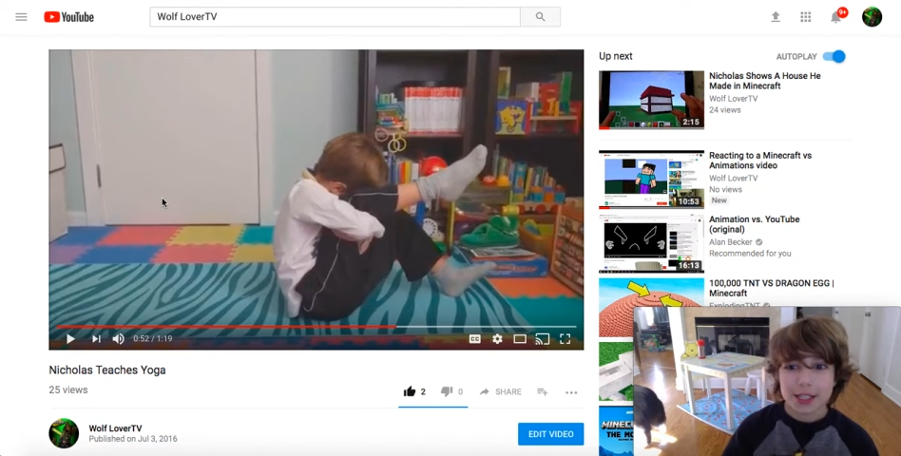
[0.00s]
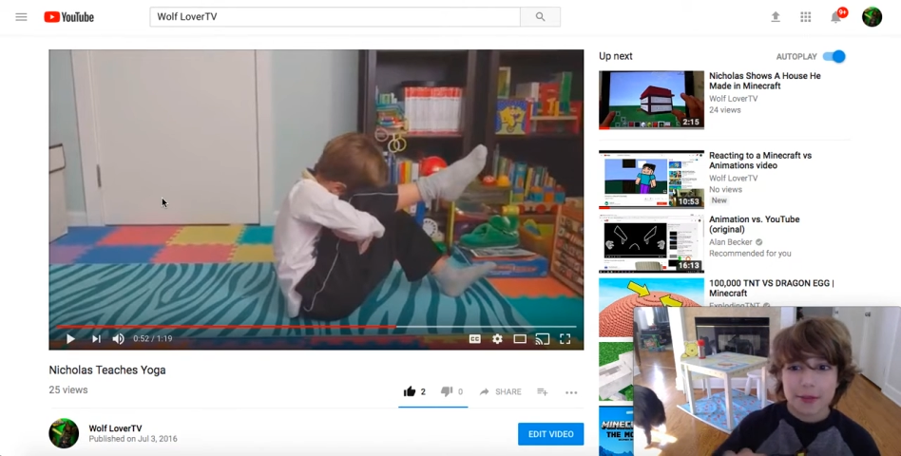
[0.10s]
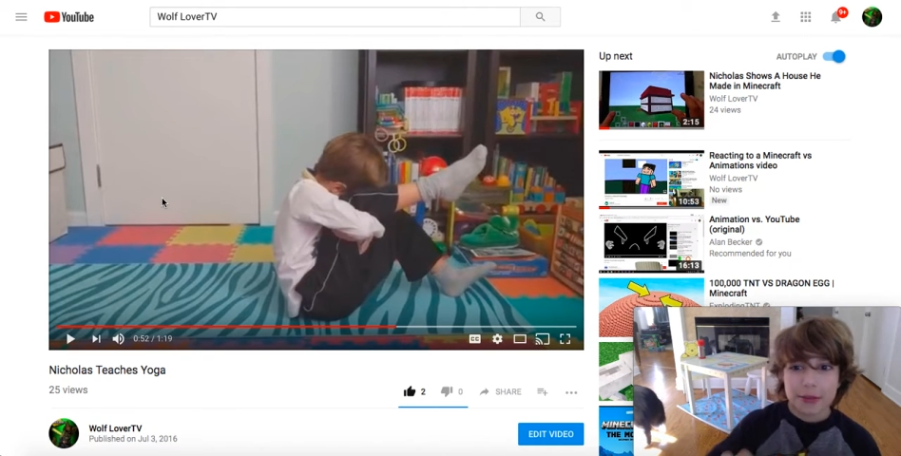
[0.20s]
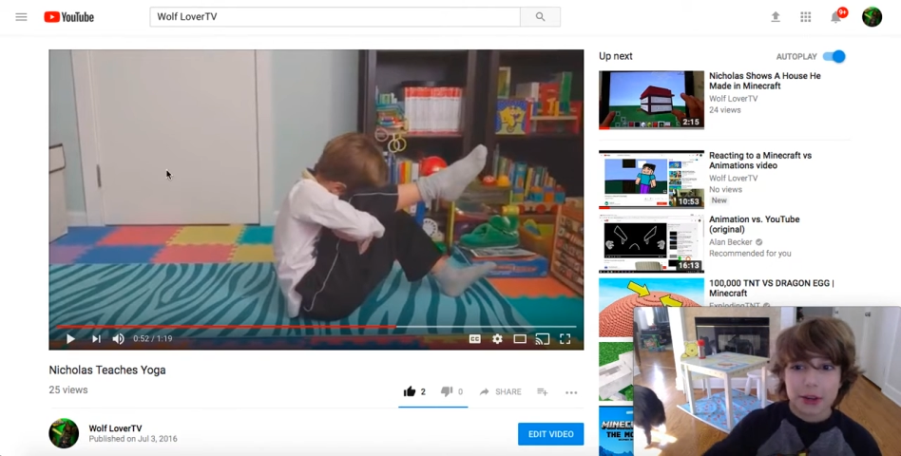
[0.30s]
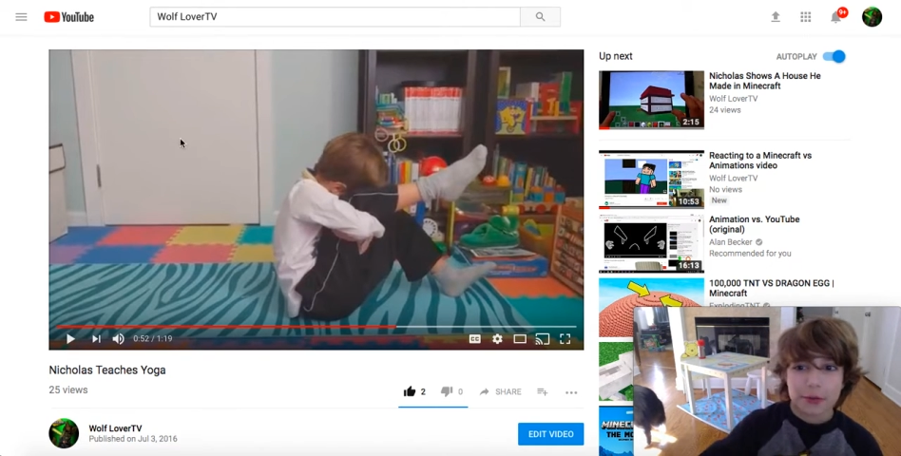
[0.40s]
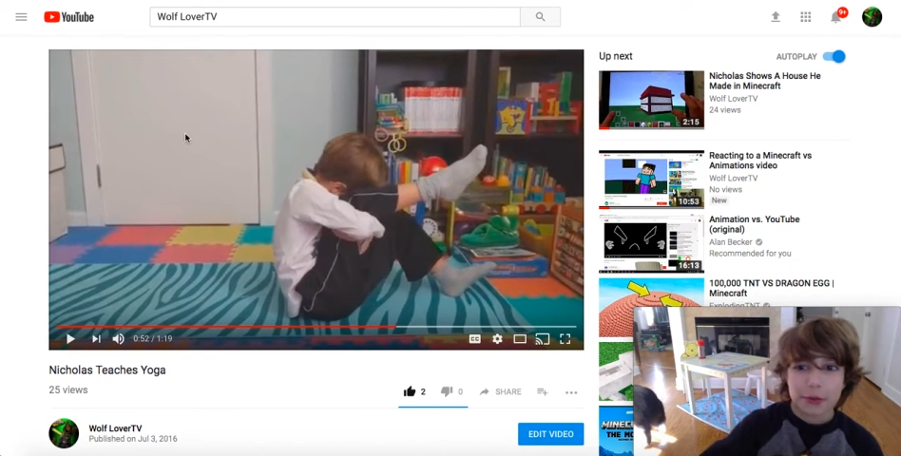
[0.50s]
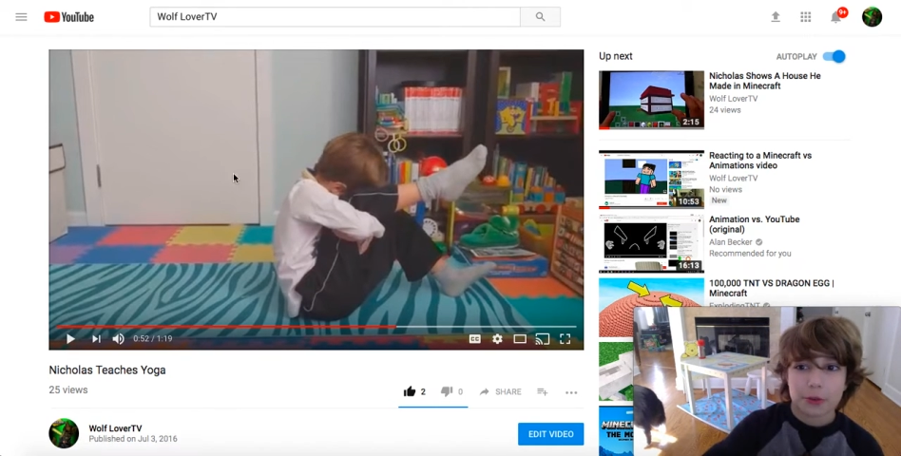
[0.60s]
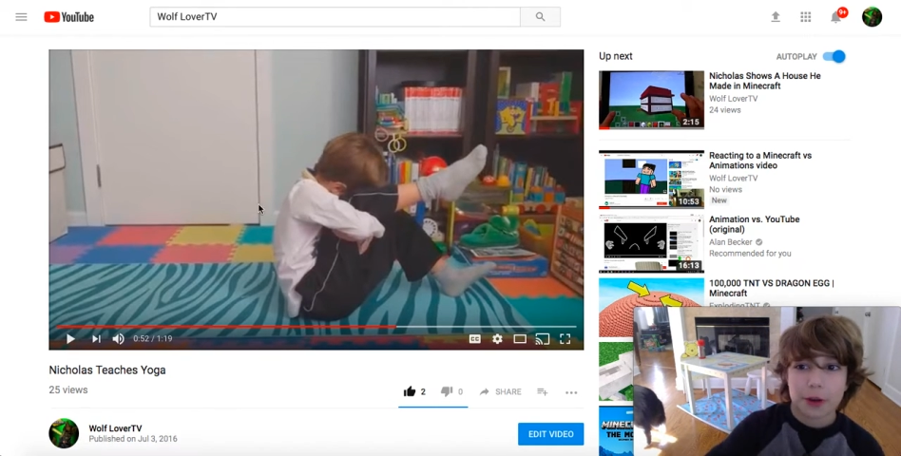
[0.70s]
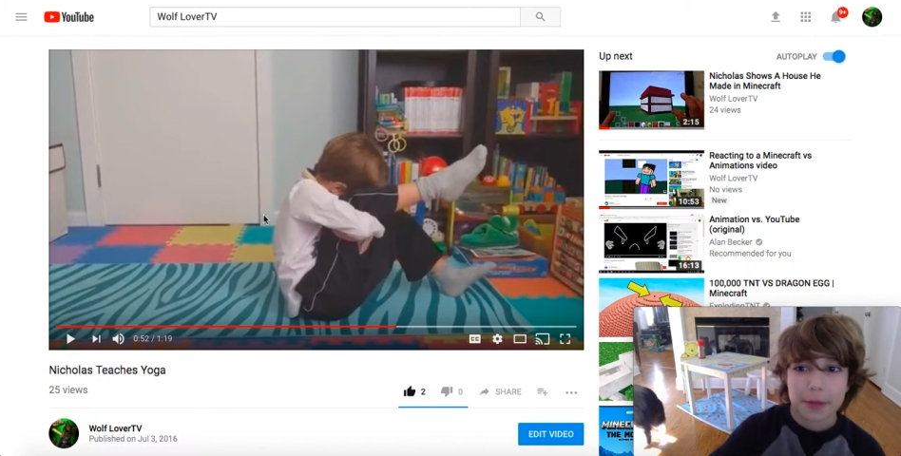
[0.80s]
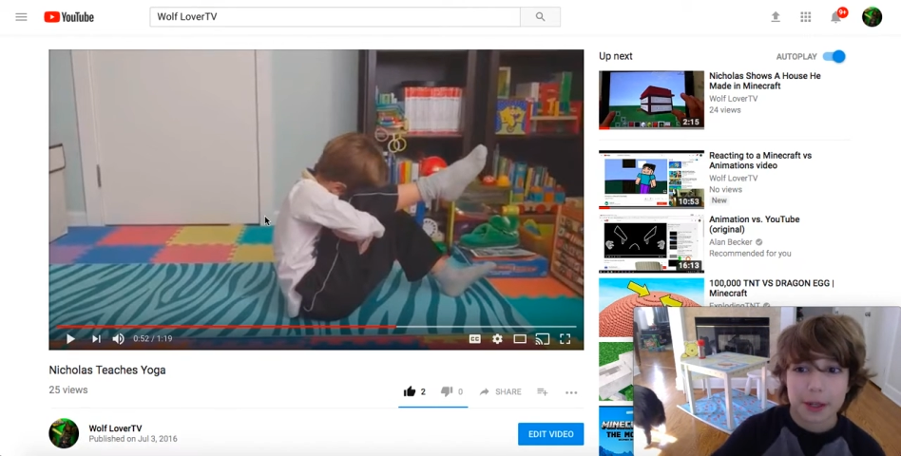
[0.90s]
that video if you
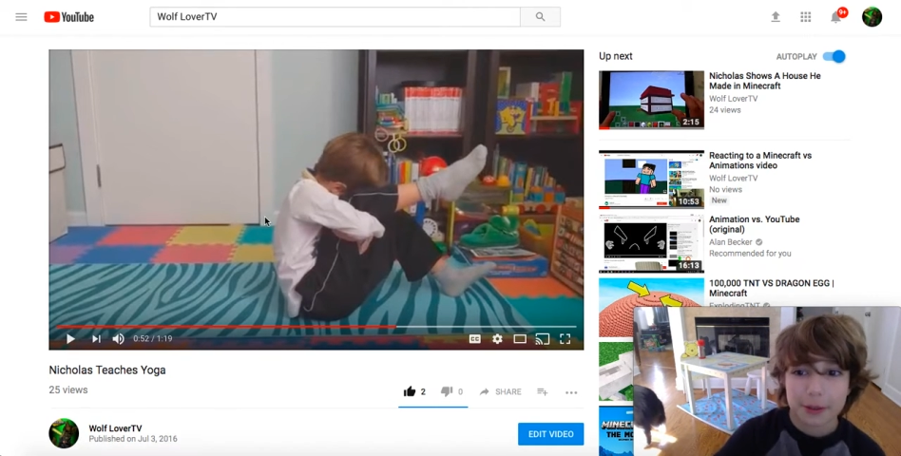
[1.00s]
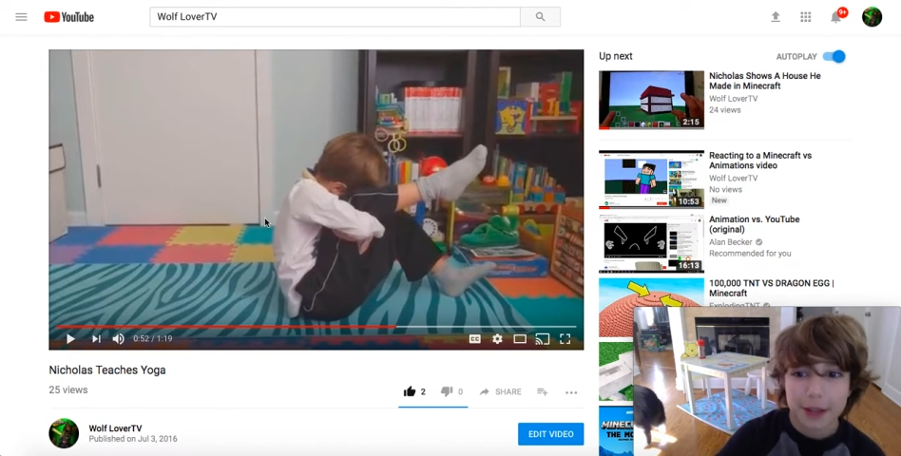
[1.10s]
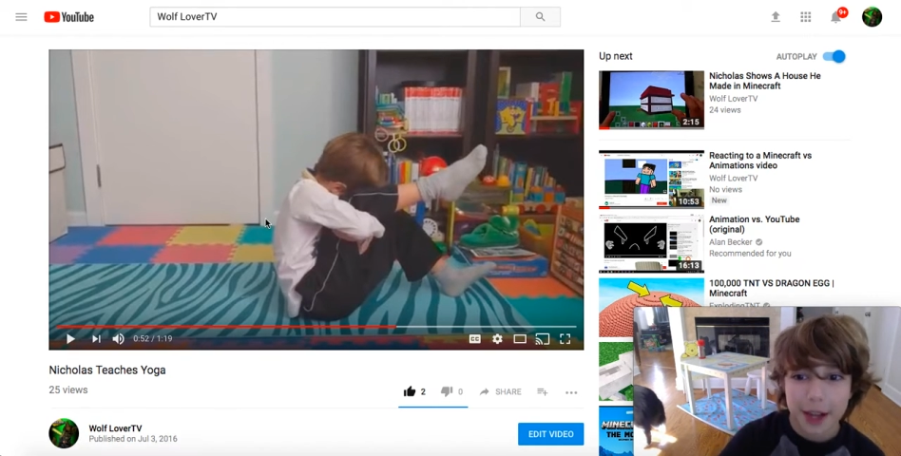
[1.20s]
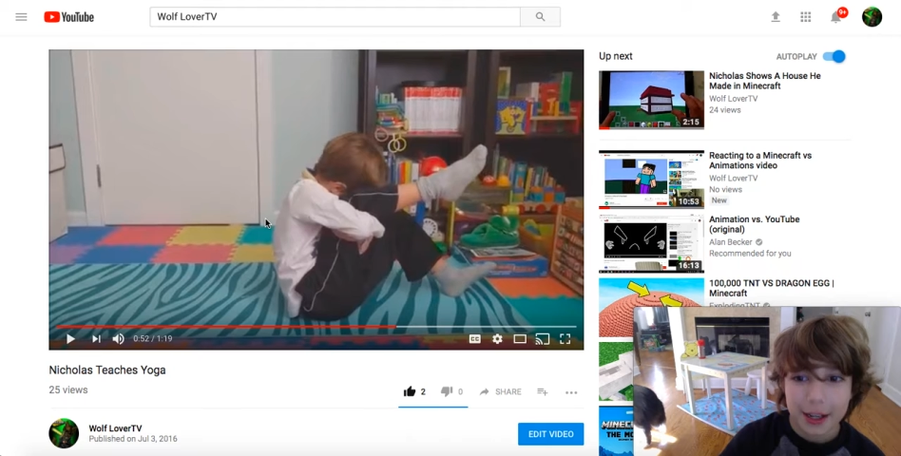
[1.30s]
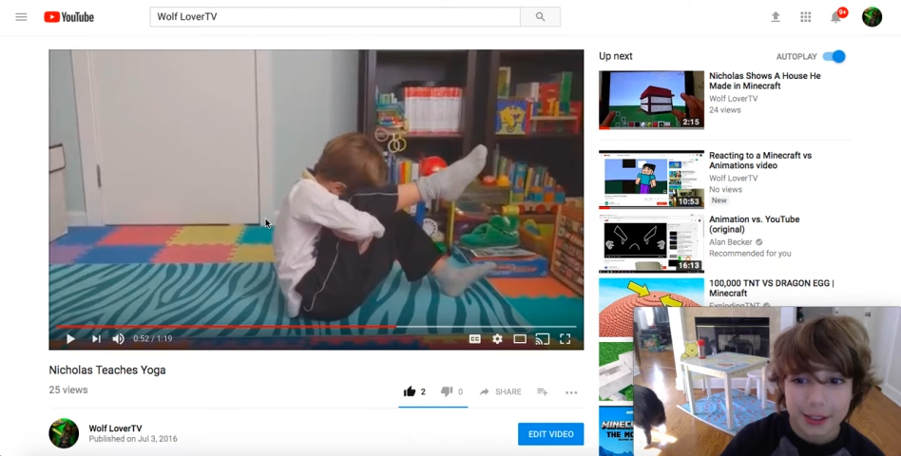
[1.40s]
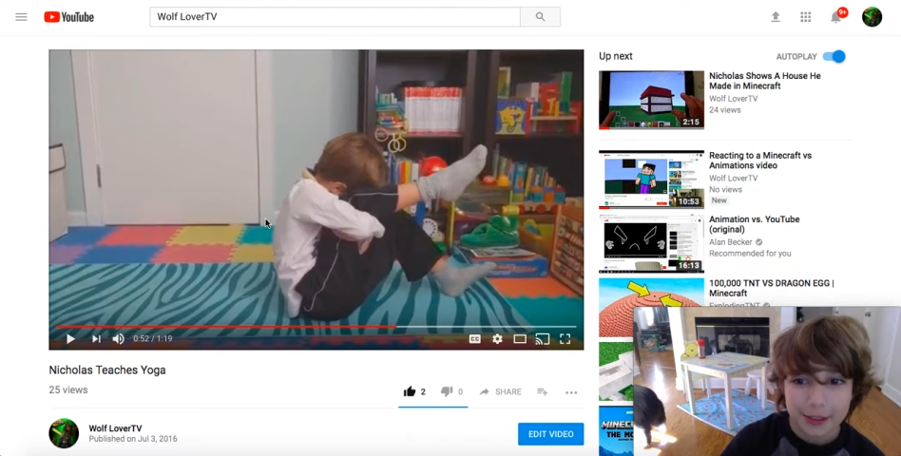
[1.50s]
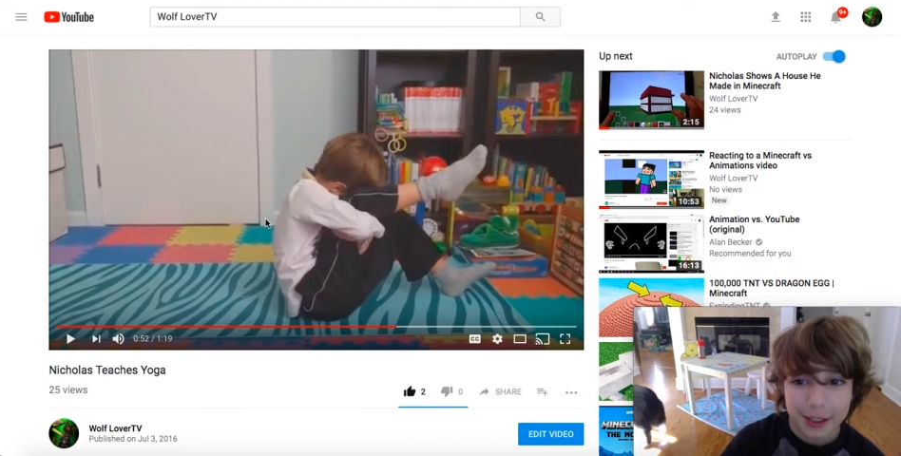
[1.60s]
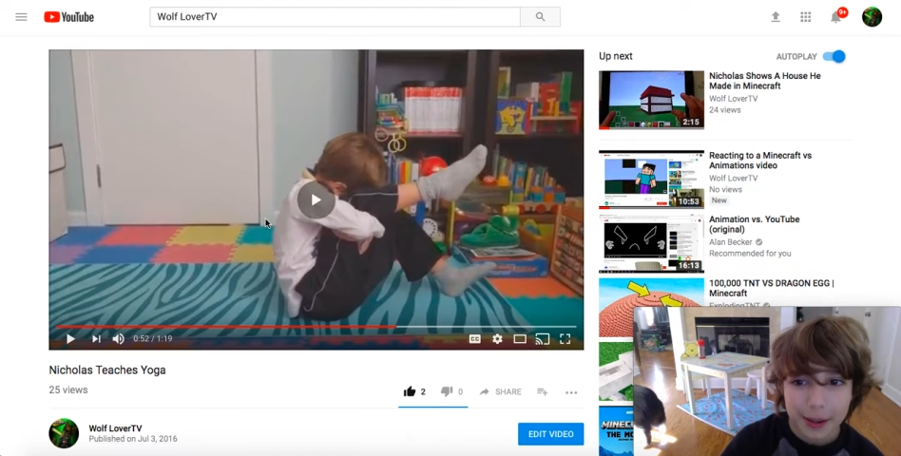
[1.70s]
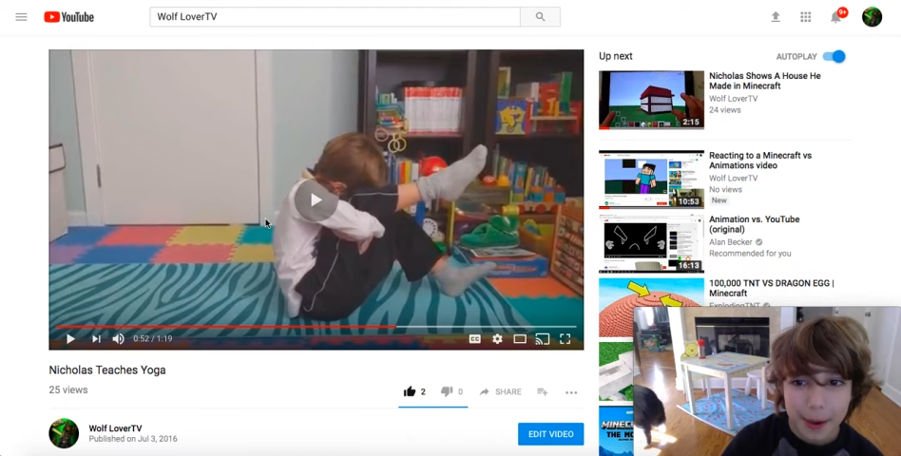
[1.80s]
want me to react to it.